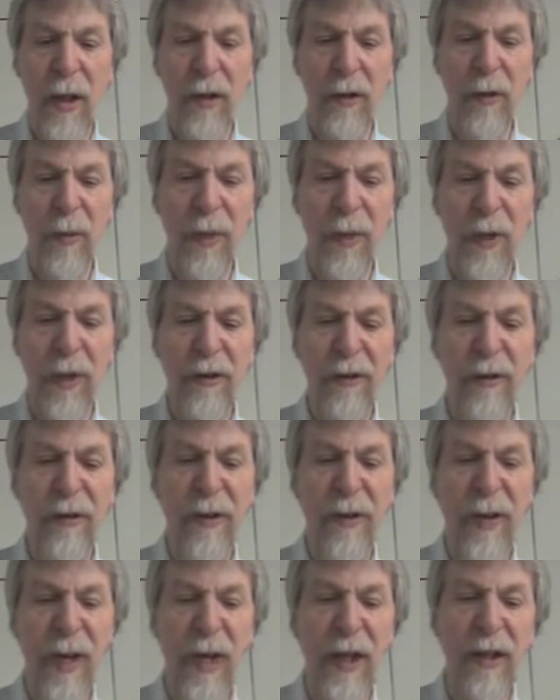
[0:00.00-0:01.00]
Towards
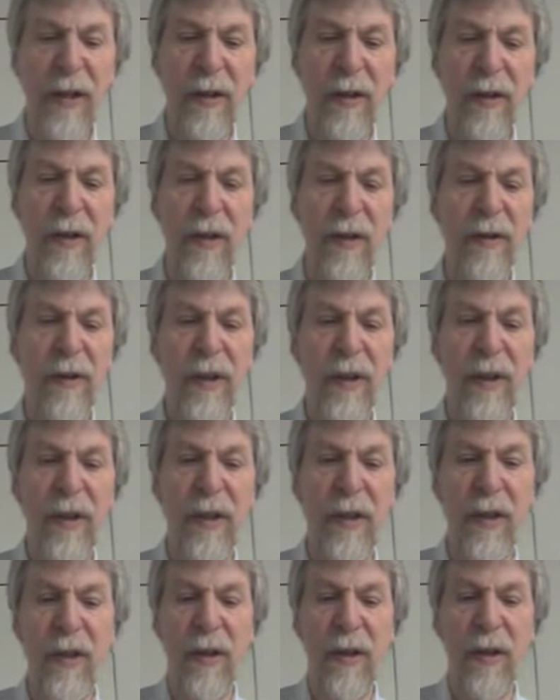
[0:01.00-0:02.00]
this end,
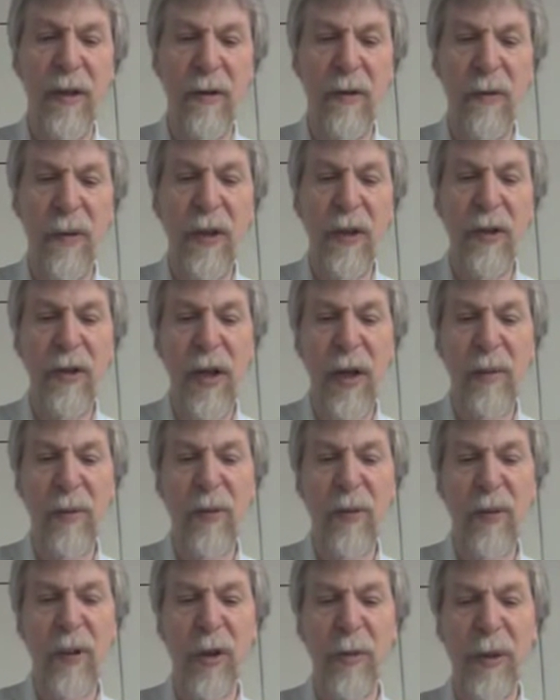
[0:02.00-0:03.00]
the real-time
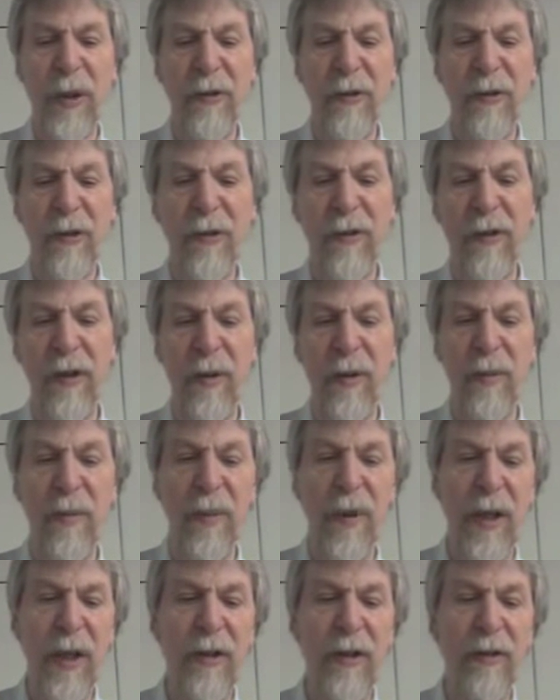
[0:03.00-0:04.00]
CORBA system
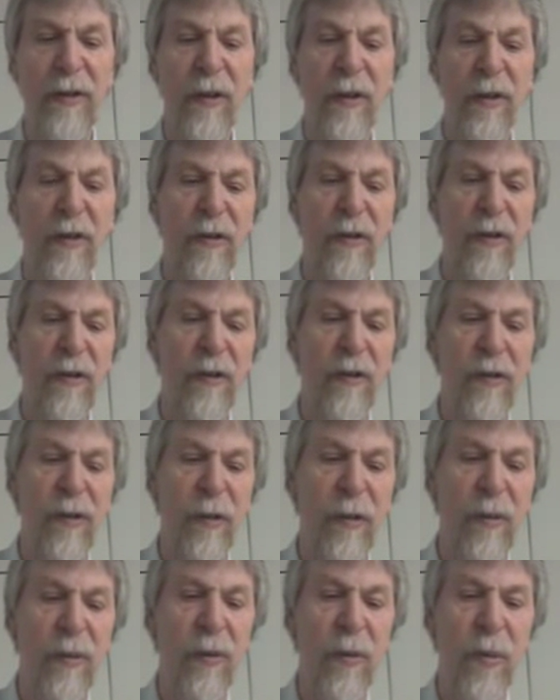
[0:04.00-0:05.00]
is also
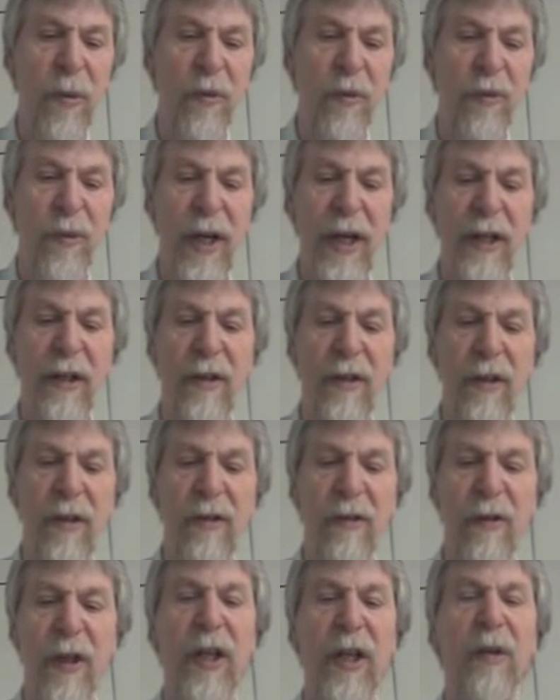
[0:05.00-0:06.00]
assumed to provide
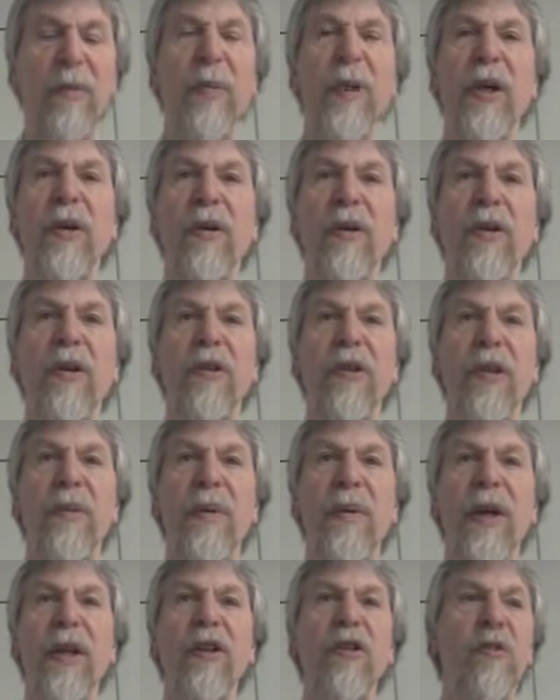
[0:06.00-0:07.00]
thread priority
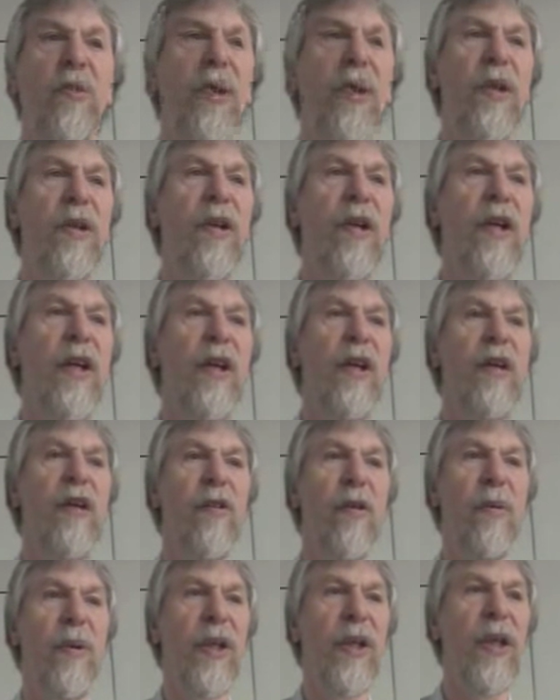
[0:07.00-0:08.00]
management,
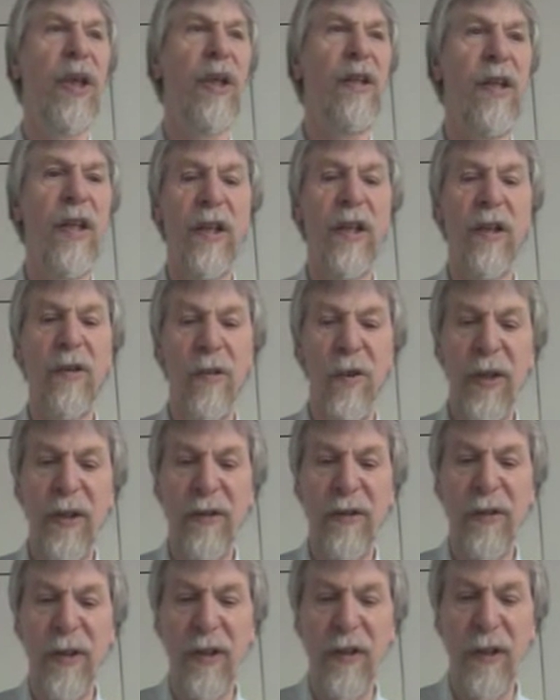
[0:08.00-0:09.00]
so we can
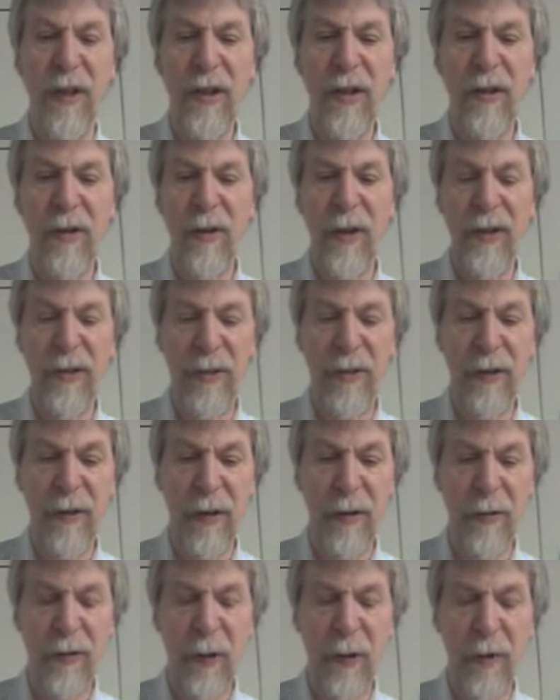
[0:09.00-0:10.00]
increase and decrease the
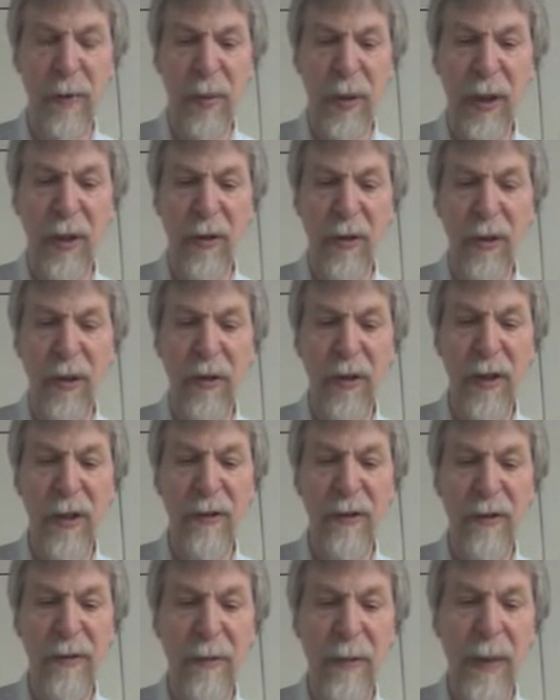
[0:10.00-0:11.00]
different
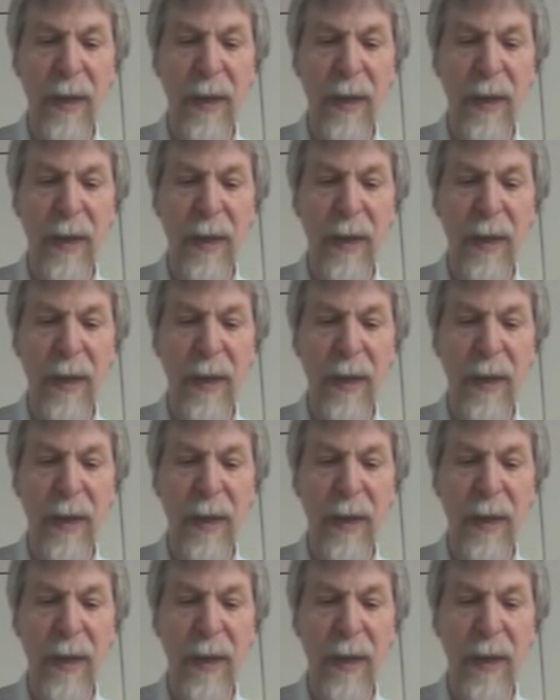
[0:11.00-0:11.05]
priorities.